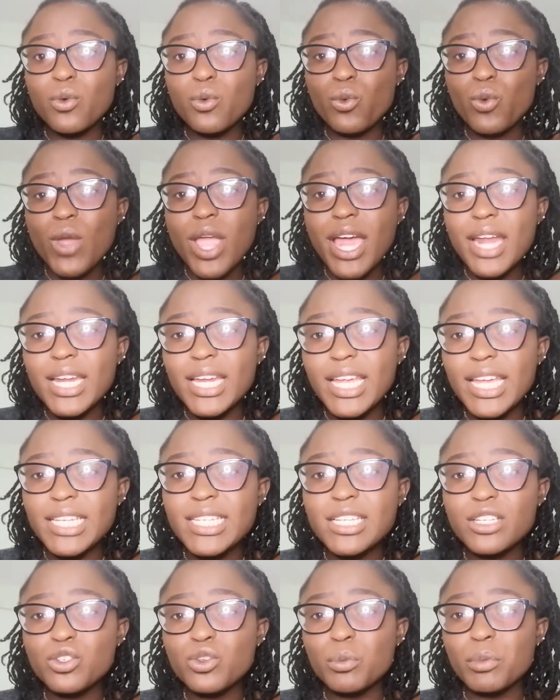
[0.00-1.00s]
we are
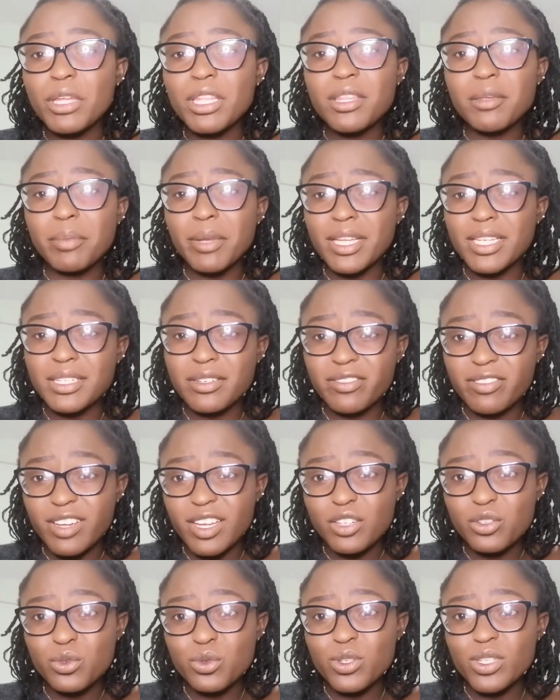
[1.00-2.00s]
getting to be the better
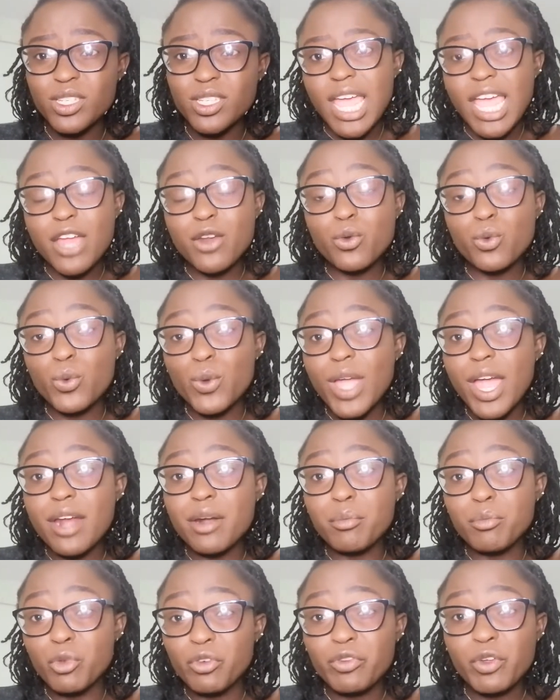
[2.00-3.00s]
version, and we are
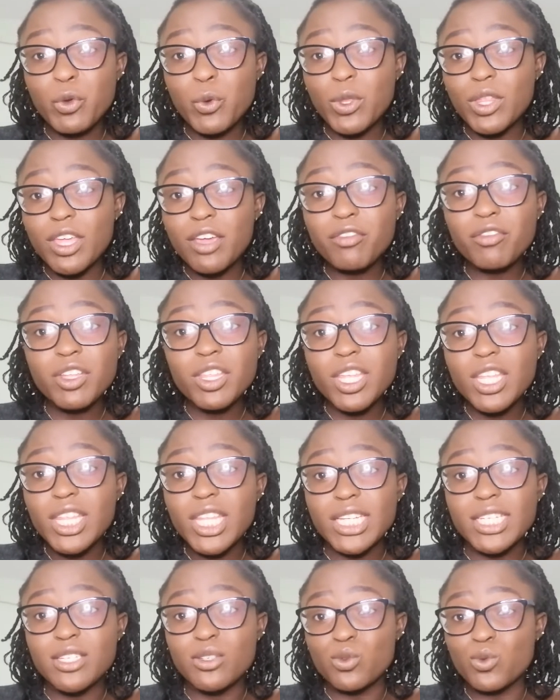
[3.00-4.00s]
moving with everything
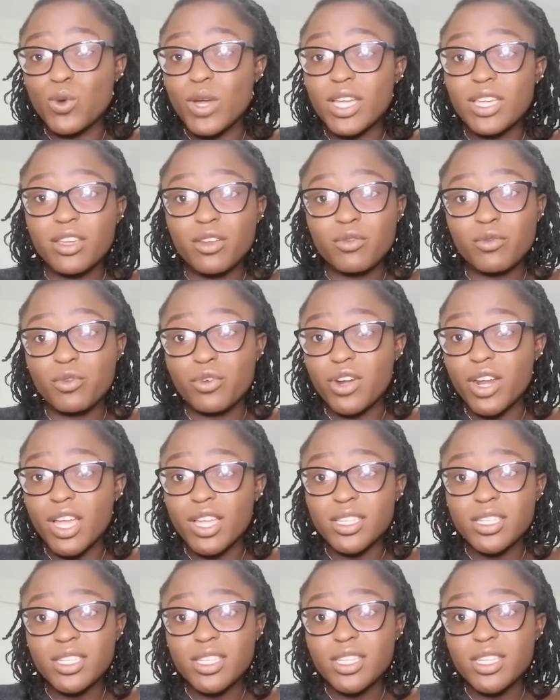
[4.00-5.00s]
that is working for
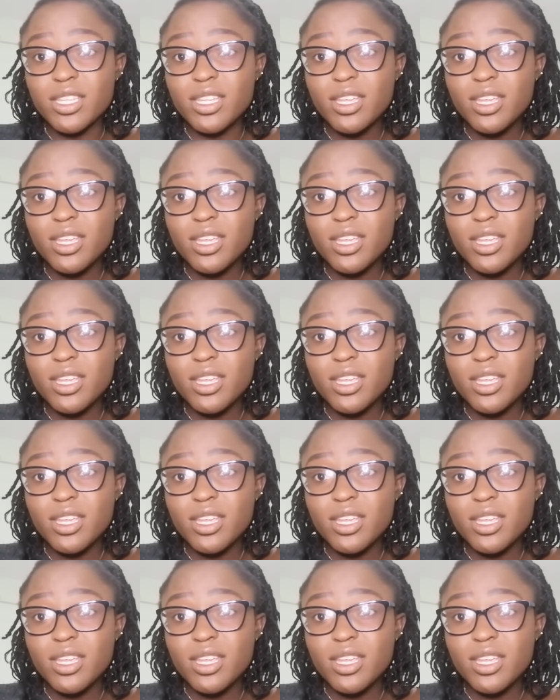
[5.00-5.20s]
us.